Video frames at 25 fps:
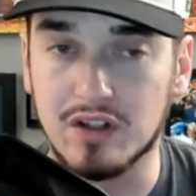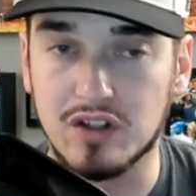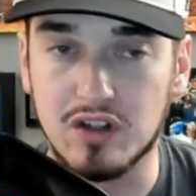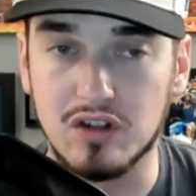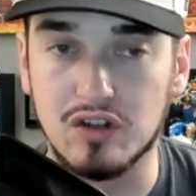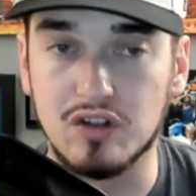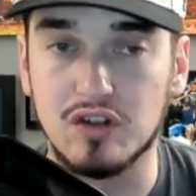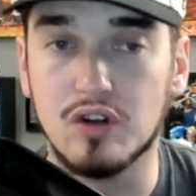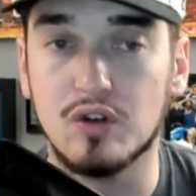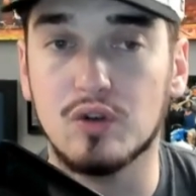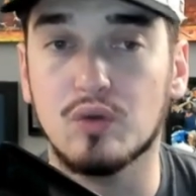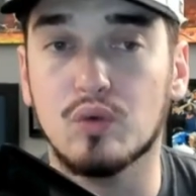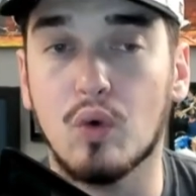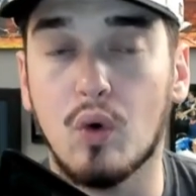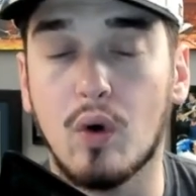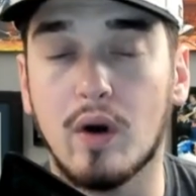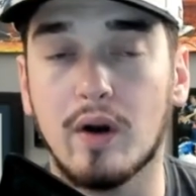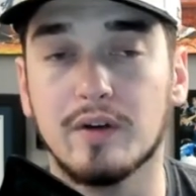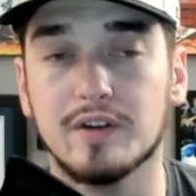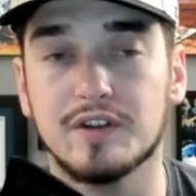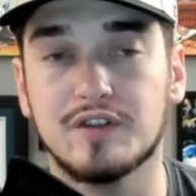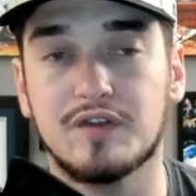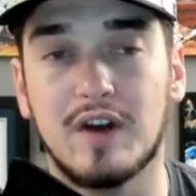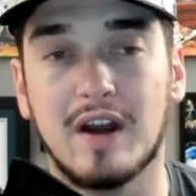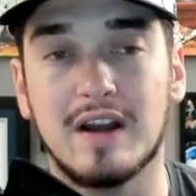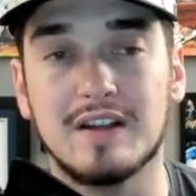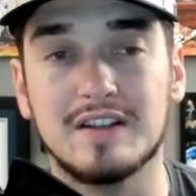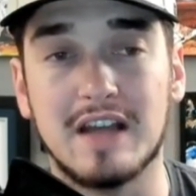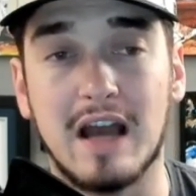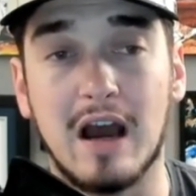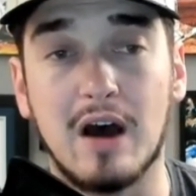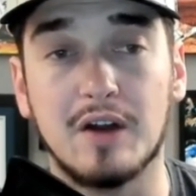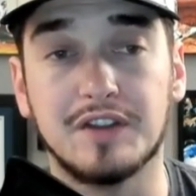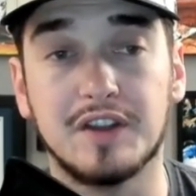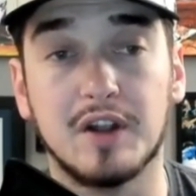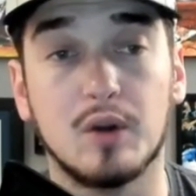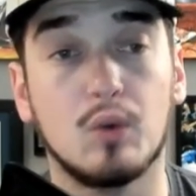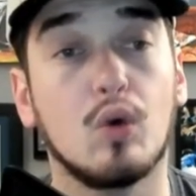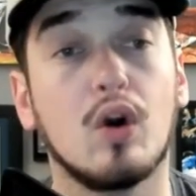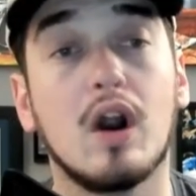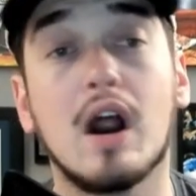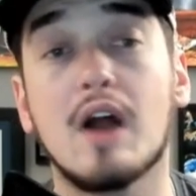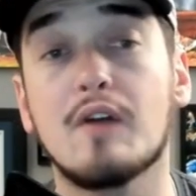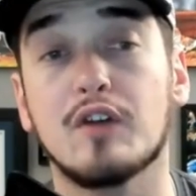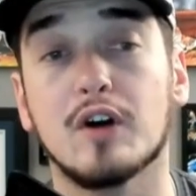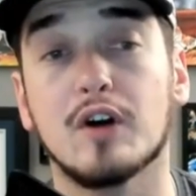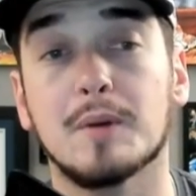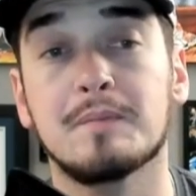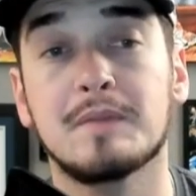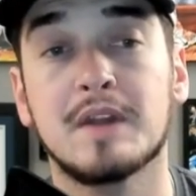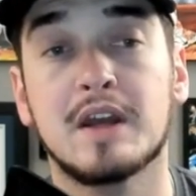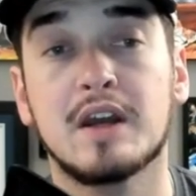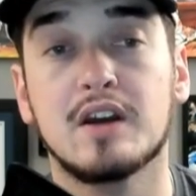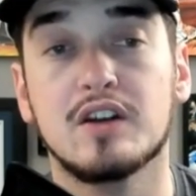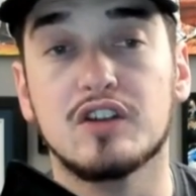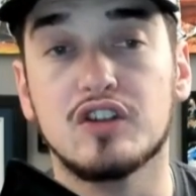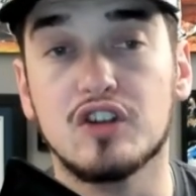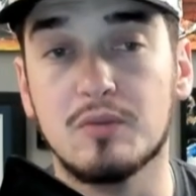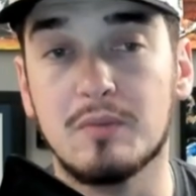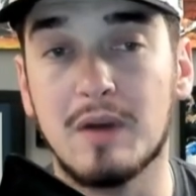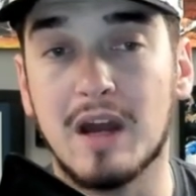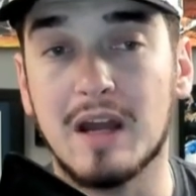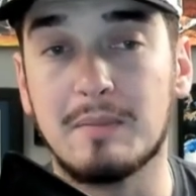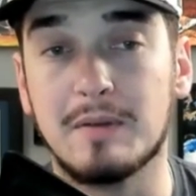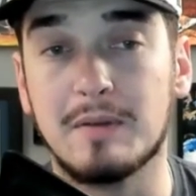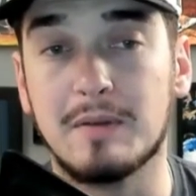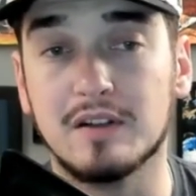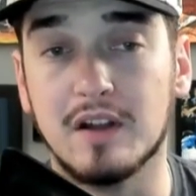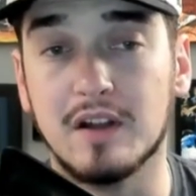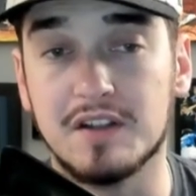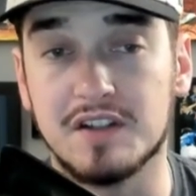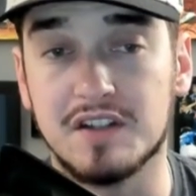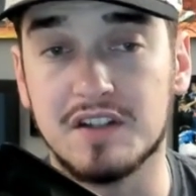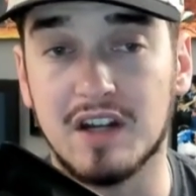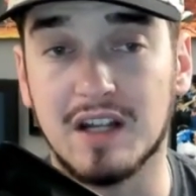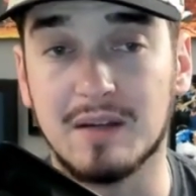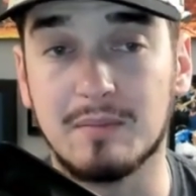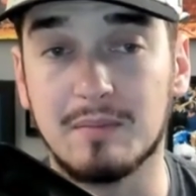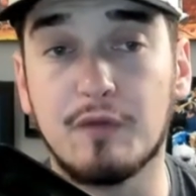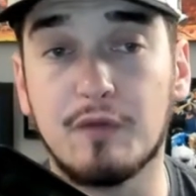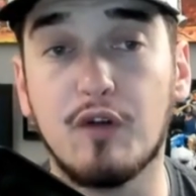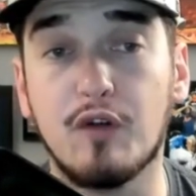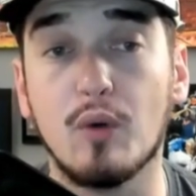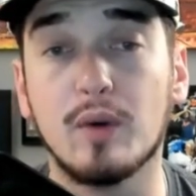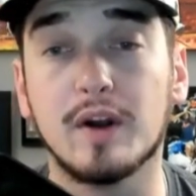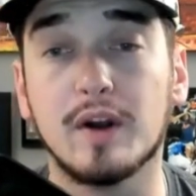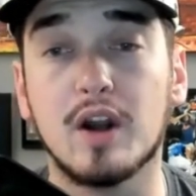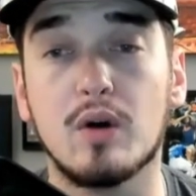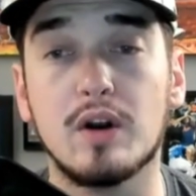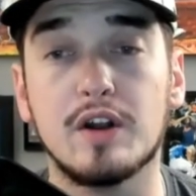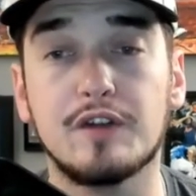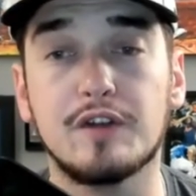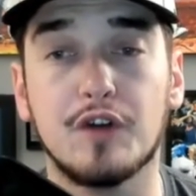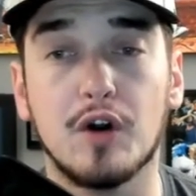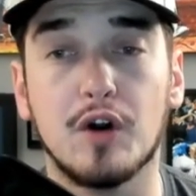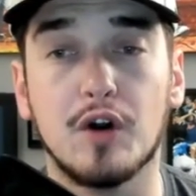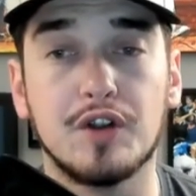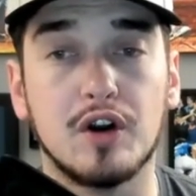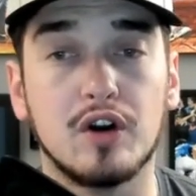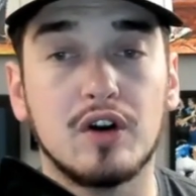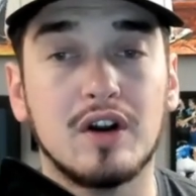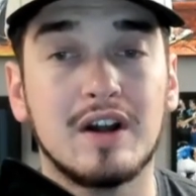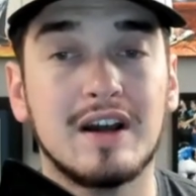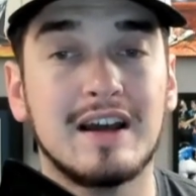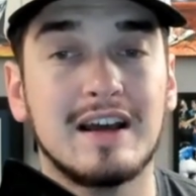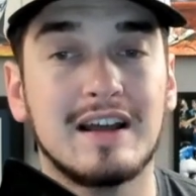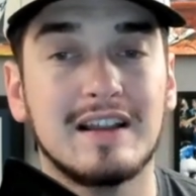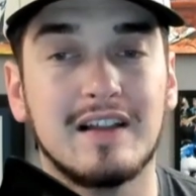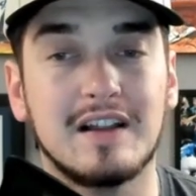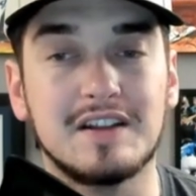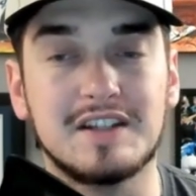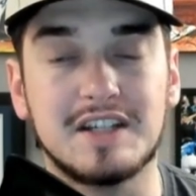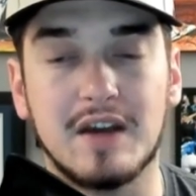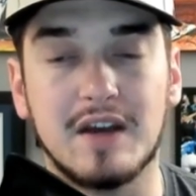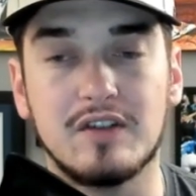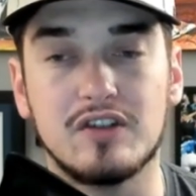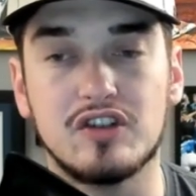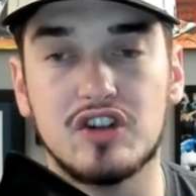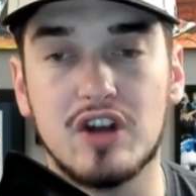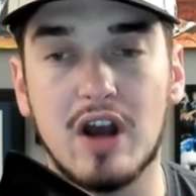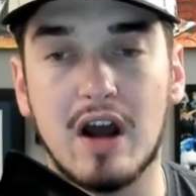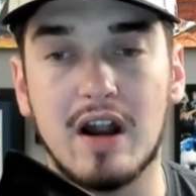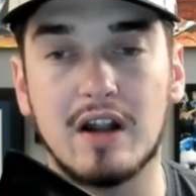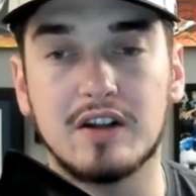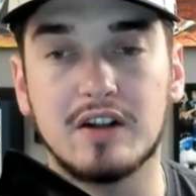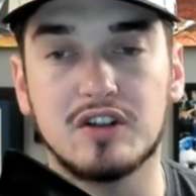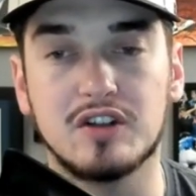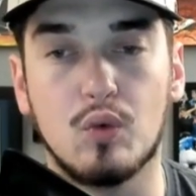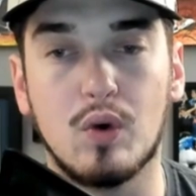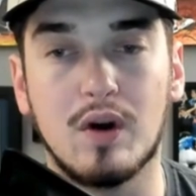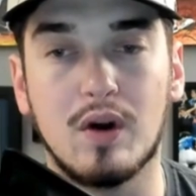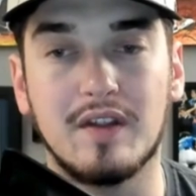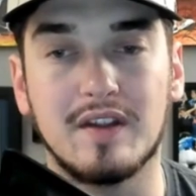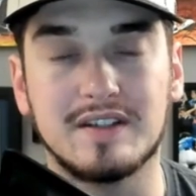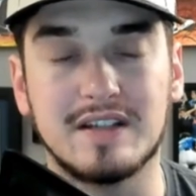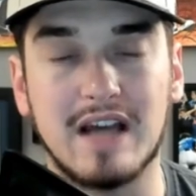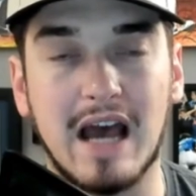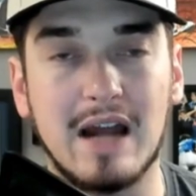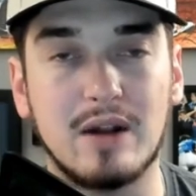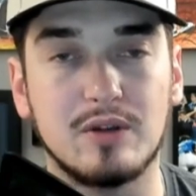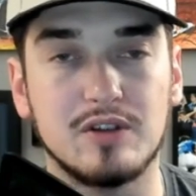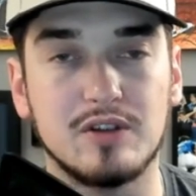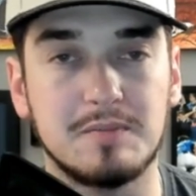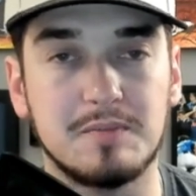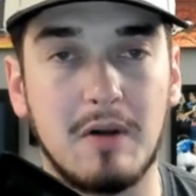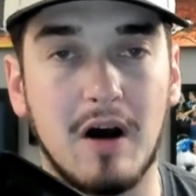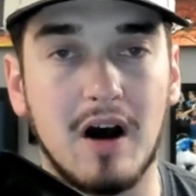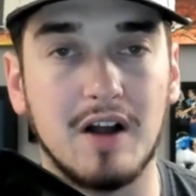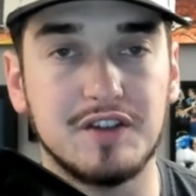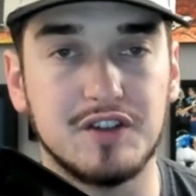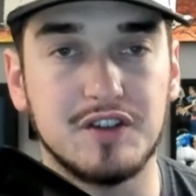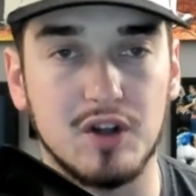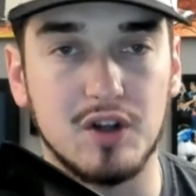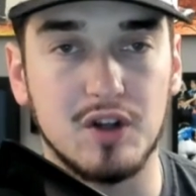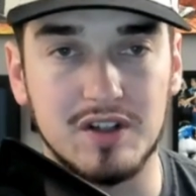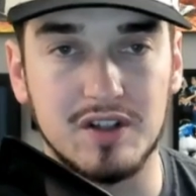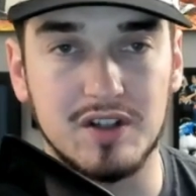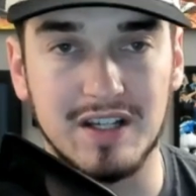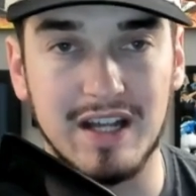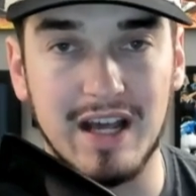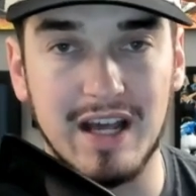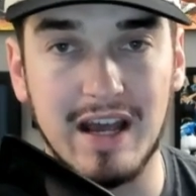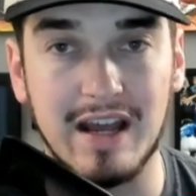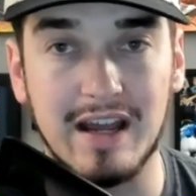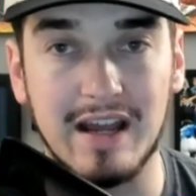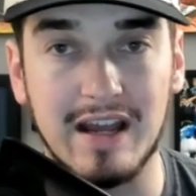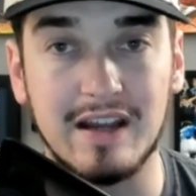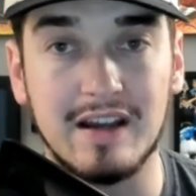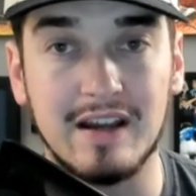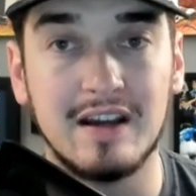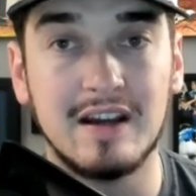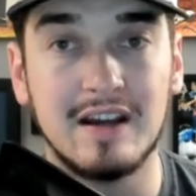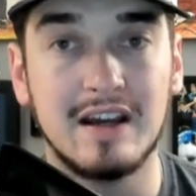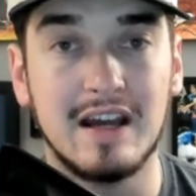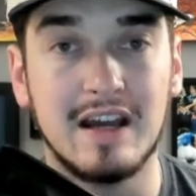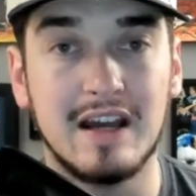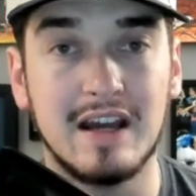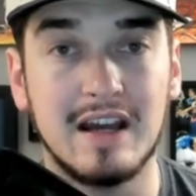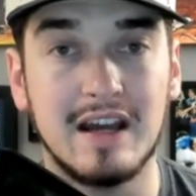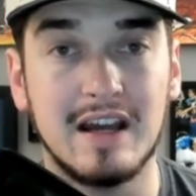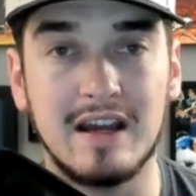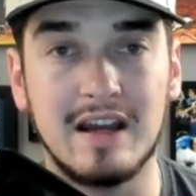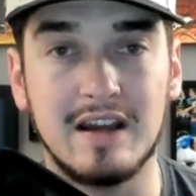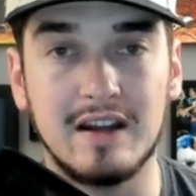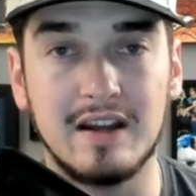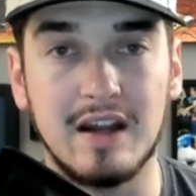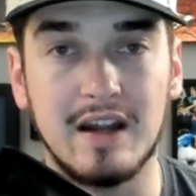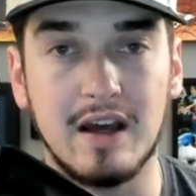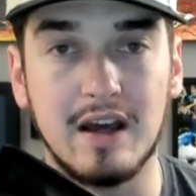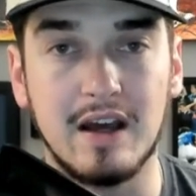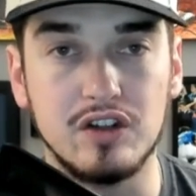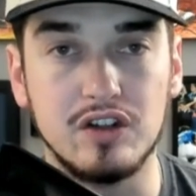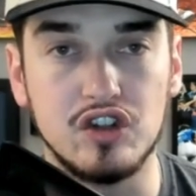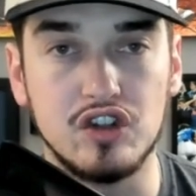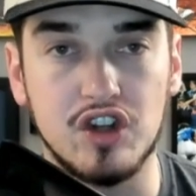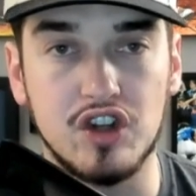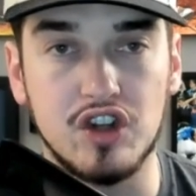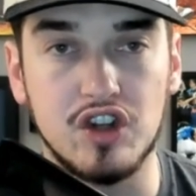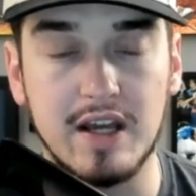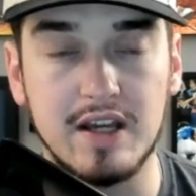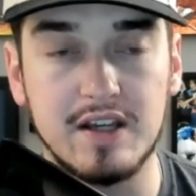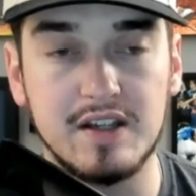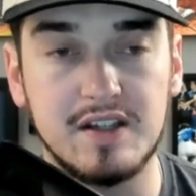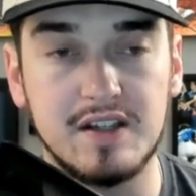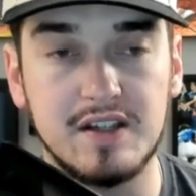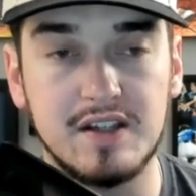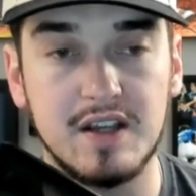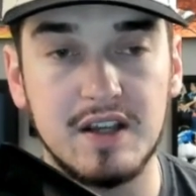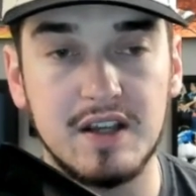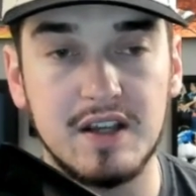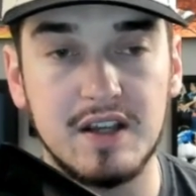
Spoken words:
to you Royals fans out there, wherever you may be listening. Before we go any further, let's give a shout-out to one of the title sponsors today in Jase